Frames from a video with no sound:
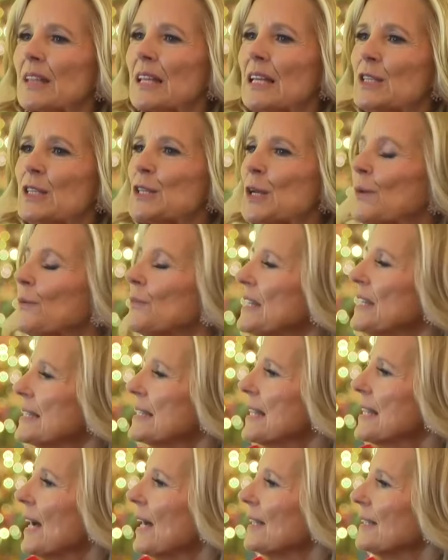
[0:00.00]
So
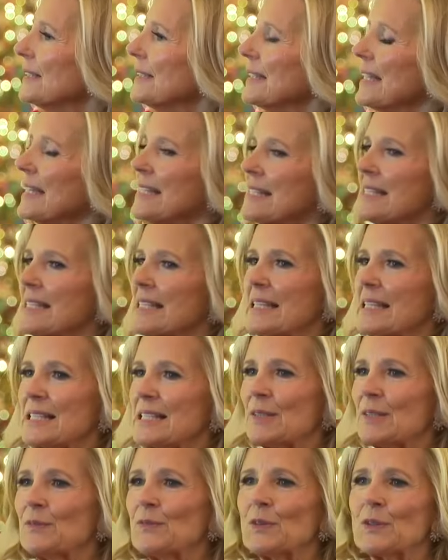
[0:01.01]
this holiday
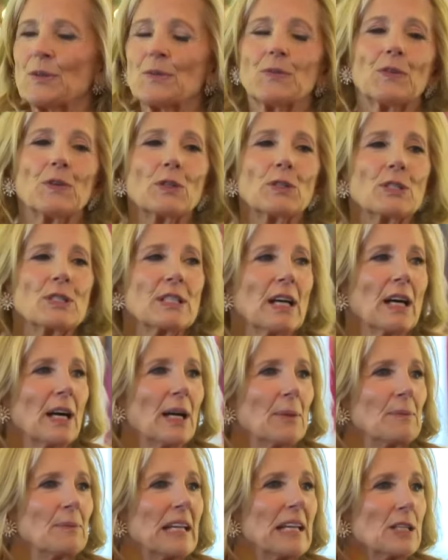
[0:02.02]
season, for the first
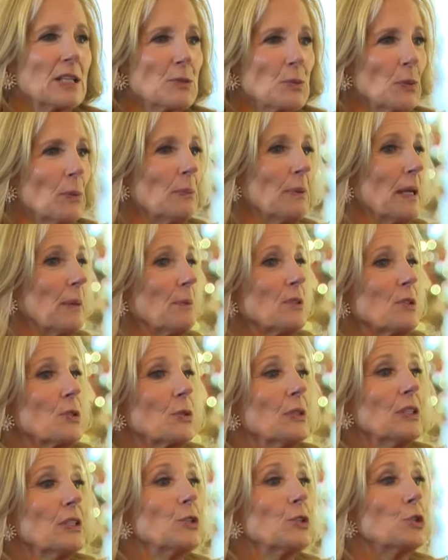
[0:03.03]
time, guests will be able
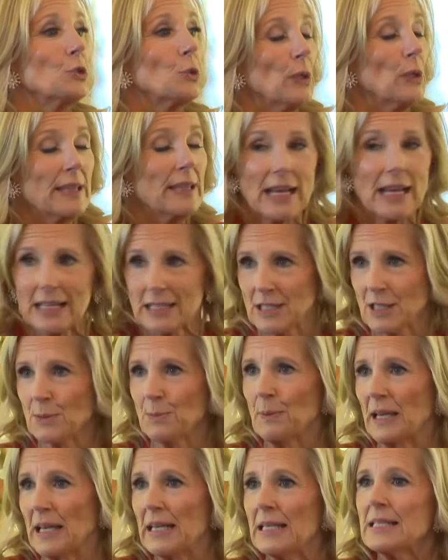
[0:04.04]
to enjoy that
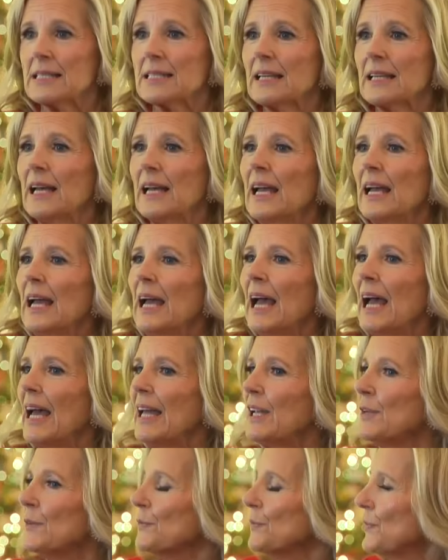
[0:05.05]
space,
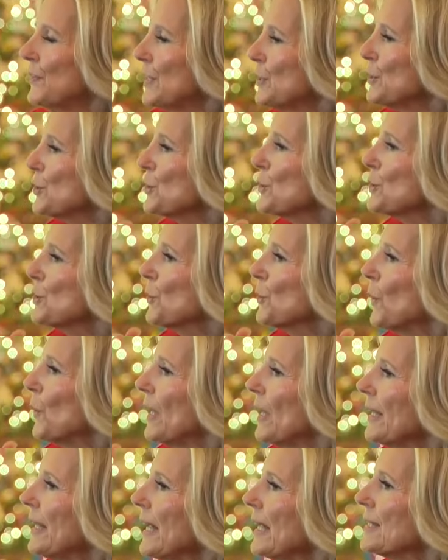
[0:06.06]
and it features the
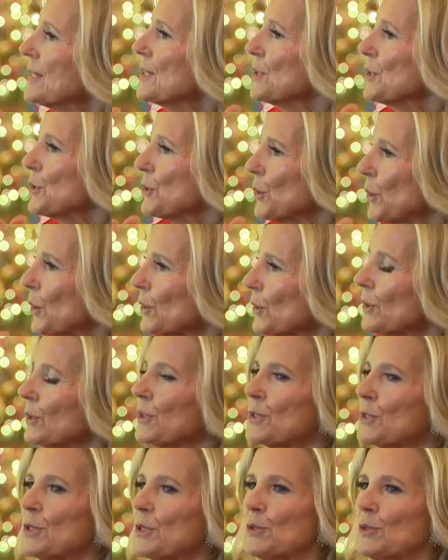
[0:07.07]
White House Historical
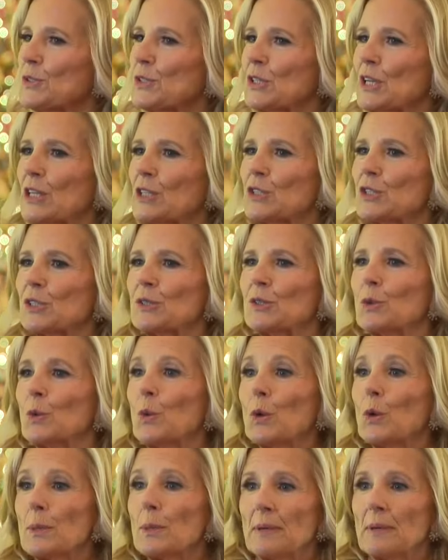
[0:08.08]
Association
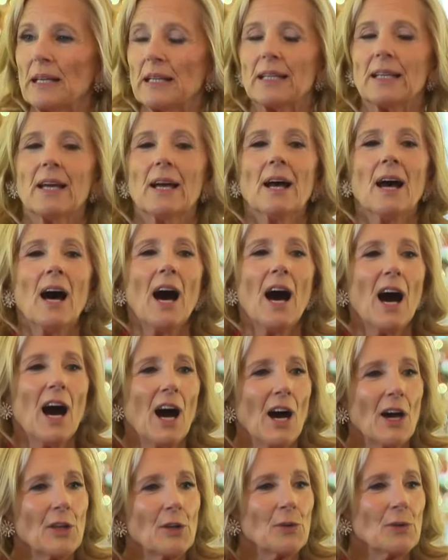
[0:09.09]
ornament
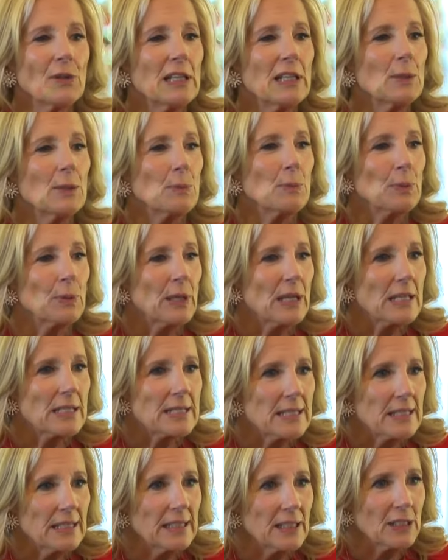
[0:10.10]
honoring
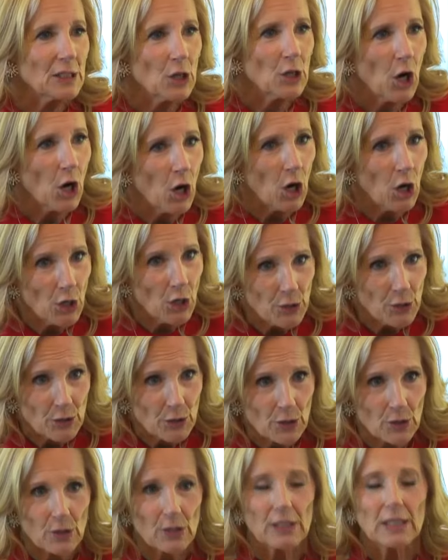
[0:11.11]
President
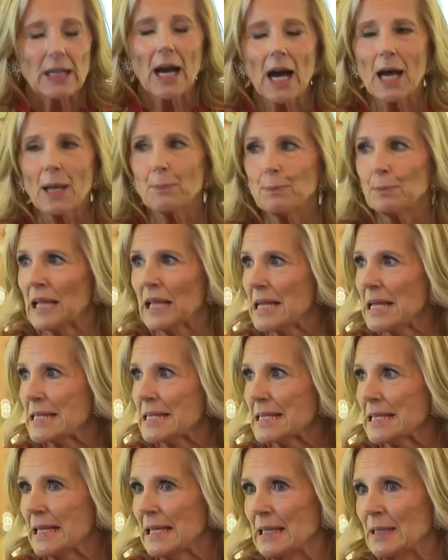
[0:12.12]
Carter. God bless
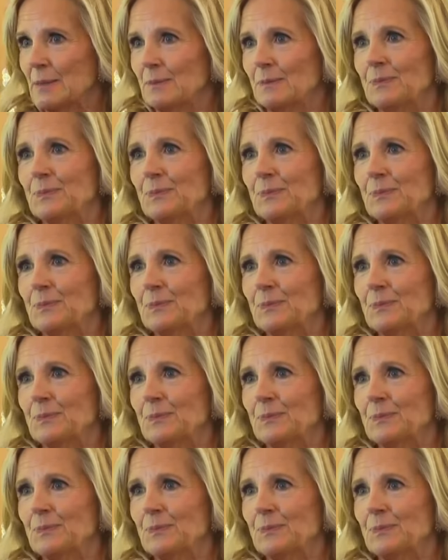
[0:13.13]
him.